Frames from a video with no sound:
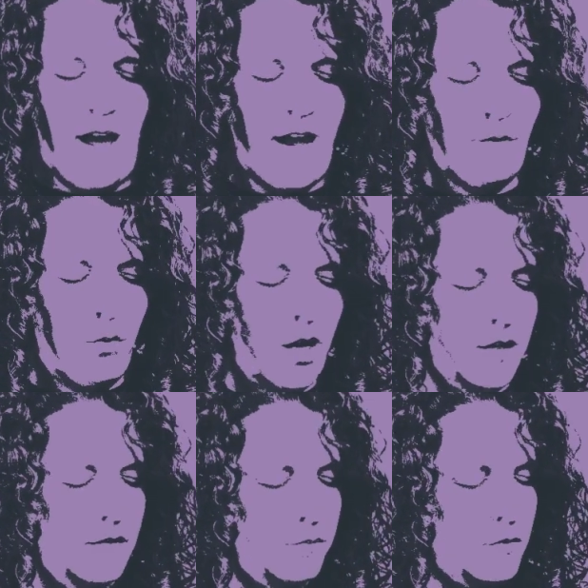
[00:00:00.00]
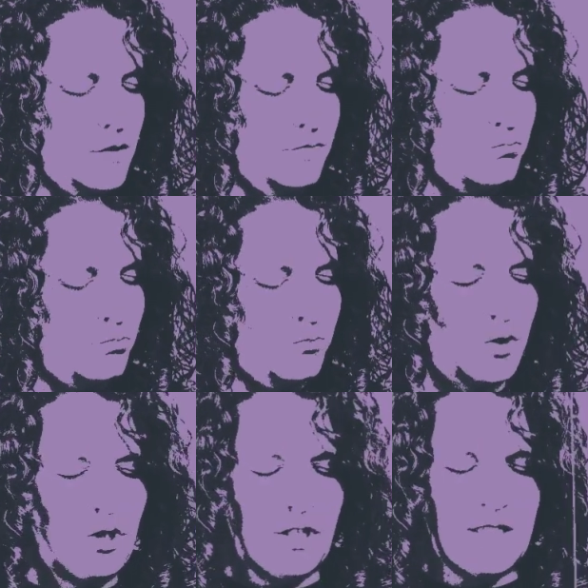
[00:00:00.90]
I want to
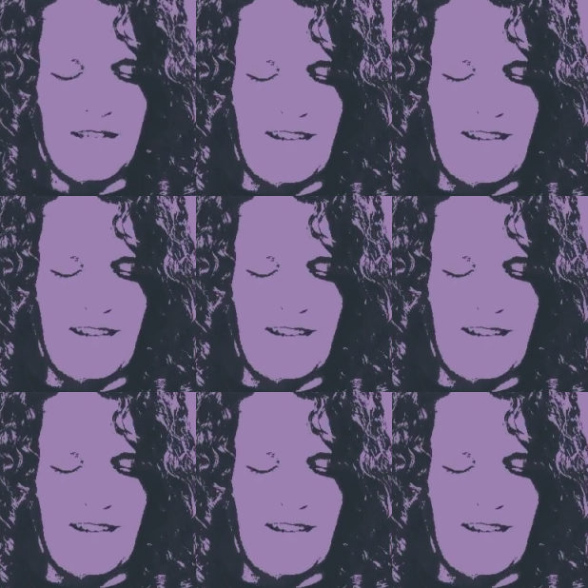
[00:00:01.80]
just